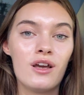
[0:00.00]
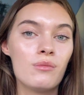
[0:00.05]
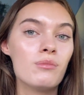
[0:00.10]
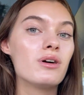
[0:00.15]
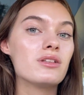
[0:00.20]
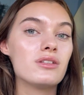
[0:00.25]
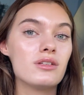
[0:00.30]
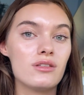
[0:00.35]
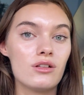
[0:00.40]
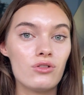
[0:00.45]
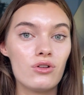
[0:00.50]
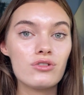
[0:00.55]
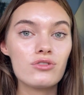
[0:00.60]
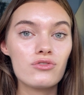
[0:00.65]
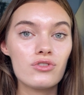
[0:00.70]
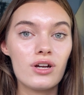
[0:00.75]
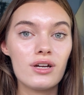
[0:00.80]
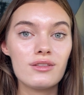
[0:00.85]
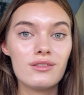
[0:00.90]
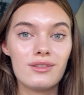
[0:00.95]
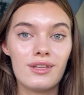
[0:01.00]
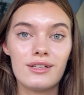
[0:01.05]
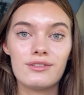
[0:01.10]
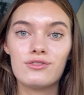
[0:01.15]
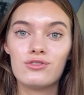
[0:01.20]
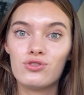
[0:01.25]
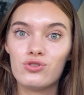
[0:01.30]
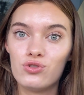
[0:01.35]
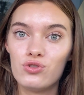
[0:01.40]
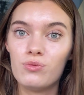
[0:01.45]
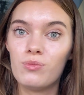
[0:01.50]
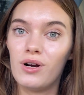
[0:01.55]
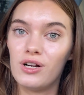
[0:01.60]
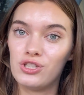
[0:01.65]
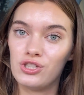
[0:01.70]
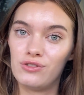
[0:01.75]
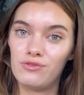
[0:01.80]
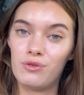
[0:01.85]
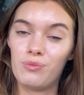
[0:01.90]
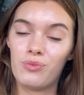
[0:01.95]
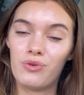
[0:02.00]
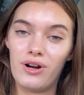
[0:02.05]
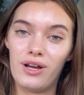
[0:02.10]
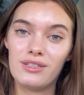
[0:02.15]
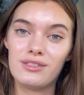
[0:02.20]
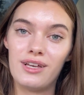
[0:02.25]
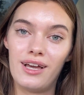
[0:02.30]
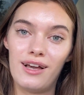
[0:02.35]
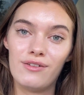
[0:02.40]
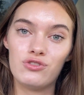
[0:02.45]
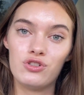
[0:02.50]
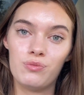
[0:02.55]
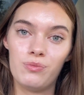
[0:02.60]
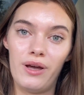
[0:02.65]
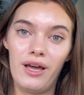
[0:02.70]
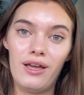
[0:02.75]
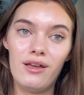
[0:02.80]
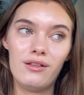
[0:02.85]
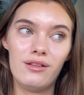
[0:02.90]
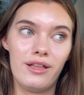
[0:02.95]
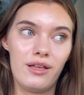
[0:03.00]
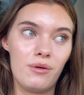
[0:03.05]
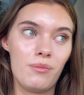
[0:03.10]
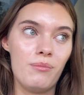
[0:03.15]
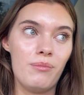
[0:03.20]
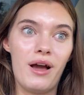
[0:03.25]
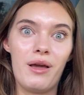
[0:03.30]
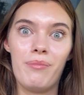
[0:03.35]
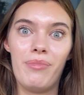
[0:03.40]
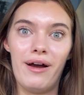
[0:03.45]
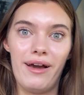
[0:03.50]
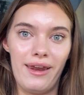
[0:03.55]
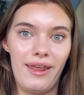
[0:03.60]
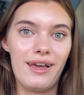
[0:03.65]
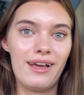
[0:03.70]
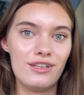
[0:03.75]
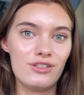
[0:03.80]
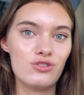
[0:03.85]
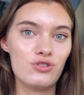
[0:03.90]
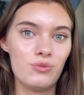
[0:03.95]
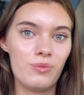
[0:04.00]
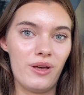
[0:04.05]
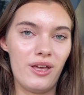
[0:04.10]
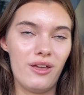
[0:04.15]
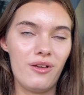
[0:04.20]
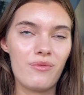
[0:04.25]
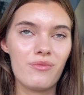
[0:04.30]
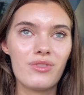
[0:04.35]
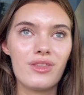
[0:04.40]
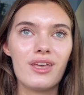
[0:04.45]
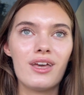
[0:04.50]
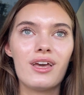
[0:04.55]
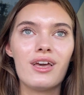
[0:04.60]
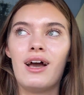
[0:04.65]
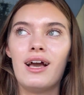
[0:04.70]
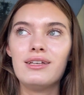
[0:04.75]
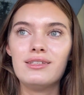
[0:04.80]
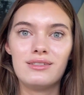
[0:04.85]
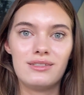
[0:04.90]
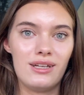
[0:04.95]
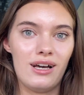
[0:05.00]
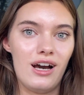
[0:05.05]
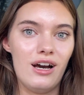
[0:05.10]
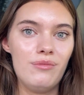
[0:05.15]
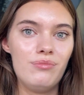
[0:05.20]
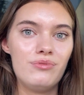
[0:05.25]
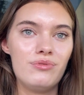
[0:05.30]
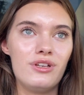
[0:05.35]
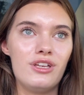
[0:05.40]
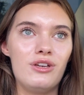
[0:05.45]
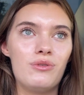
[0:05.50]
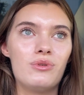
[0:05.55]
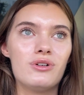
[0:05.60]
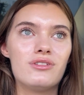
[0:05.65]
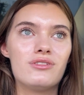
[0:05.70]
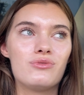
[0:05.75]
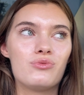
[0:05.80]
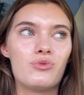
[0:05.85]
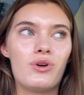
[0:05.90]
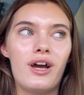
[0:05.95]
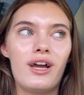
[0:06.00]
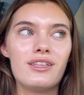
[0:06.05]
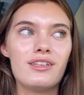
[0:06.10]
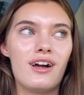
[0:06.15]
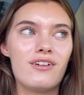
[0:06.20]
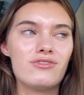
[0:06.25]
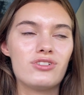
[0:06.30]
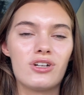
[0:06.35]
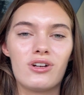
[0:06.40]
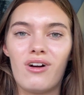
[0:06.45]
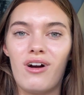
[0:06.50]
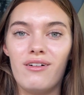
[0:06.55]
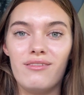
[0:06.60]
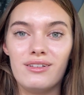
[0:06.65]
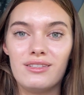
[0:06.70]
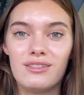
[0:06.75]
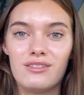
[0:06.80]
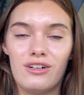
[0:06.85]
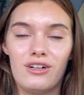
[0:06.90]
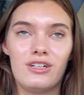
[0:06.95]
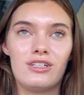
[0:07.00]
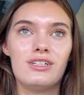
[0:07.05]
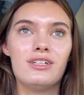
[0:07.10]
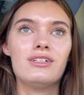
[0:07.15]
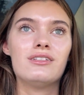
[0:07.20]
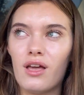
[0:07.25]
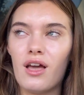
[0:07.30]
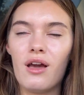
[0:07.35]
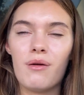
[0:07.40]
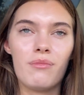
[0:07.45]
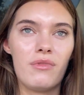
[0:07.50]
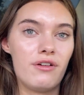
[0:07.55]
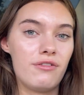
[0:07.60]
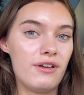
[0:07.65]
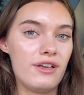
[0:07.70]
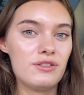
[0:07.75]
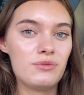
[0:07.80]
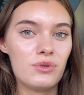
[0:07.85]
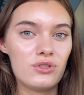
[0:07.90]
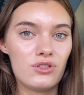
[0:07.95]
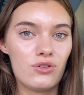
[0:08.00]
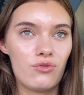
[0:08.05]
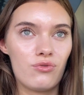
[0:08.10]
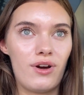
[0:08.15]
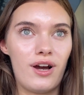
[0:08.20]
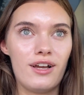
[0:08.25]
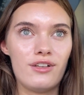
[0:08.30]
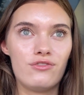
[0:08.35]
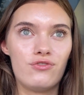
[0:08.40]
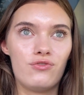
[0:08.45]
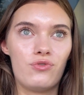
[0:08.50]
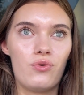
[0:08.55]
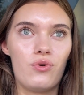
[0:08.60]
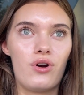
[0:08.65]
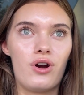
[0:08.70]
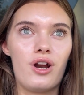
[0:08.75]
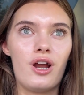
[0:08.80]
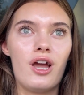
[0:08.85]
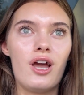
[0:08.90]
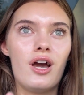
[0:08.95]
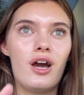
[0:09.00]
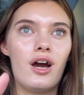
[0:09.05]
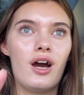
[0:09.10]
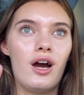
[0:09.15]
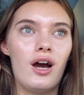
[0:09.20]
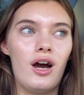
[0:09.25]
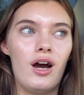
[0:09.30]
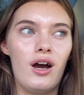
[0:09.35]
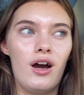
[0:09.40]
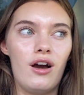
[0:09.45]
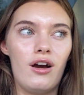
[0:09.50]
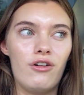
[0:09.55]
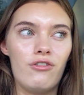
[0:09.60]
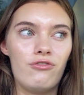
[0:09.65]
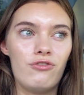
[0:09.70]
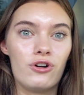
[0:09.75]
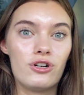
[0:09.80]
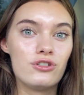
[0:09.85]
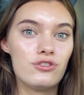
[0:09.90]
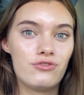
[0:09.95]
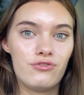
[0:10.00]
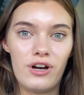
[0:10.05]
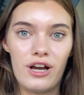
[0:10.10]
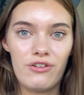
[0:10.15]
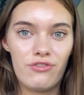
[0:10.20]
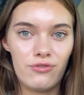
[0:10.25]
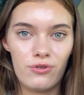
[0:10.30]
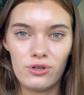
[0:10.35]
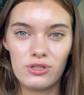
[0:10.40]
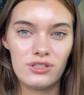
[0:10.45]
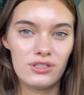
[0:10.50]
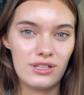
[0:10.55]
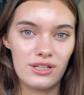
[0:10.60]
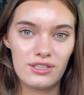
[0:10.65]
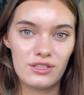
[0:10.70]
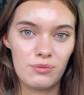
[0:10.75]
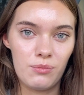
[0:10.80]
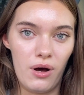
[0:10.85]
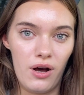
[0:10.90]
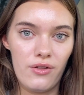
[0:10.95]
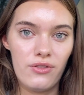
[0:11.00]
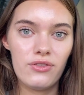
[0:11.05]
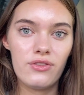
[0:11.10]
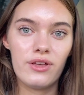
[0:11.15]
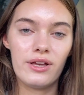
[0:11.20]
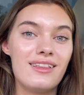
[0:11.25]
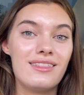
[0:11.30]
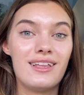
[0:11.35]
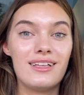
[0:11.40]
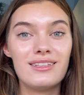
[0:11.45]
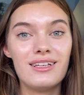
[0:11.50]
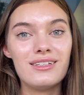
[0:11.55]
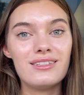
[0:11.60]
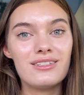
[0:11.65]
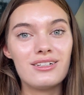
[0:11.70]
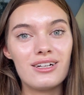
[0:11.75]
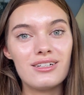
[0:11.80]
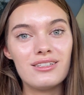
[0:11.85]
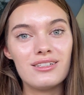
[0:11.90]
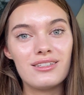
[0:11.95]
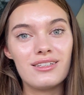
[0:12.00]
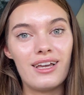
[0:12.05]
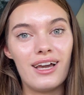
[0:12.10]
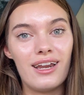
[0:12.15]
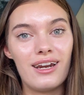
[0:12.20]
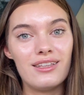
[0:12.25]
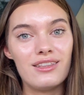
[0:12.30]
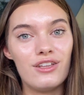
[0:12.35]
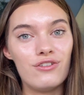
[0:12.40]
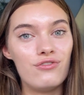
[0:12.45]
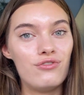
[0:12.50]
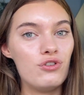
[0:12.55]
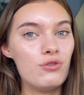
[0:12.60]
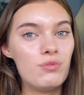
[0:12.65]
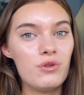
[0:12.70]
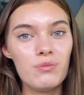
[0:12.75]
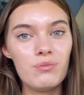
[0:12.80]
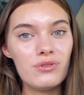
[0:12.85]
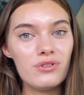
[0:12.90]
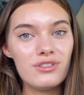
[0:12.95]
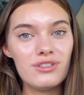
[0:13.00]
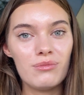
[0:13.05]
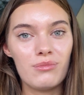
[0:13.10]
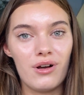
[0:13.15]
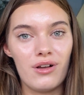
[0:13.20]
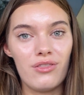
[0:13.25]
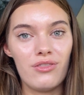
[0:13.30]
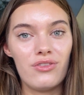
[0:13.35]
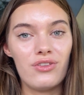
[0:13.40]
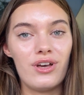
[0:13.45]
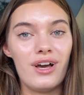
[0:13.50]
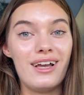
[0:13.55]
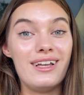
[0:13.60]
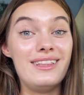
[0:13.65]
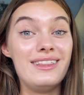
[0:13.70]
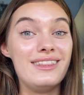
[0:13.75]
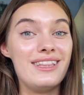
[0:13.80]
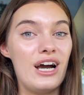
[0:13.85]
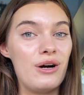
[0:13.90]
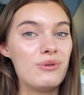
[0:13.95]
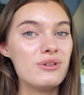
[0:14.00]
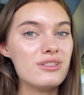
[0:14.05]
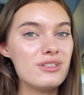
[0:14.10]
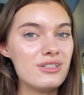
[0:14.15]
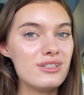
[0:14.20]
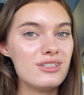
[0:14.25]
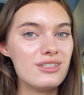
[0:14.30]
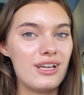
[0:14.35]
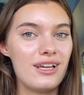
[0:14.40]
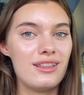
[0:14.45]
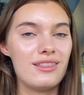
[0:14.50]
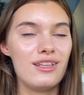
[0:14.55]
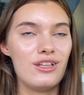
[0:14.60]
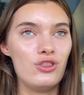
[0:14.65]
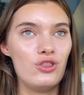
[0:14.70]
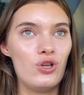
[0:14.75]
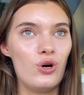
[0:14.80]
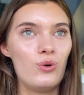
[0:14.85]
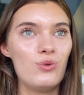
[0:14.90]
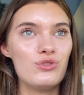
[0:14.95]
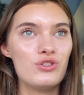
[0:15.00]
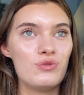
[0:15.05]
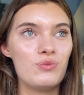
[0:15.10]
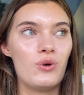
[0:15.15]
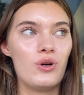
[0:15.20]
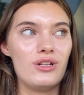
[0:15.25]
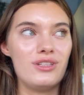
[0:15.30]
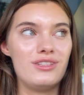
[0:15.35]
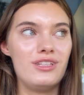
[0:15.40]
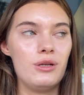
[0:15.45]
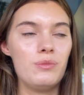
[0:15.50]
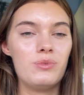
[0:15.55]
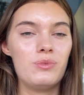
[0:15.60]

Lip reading: But in the long run, that's too much of a price I have to pay, like my body has to pay. I stopped. It was right after COVID started. My face was alright for first 5 or 6 months, and then I started getting a few pimples a month. I now understand that those were deep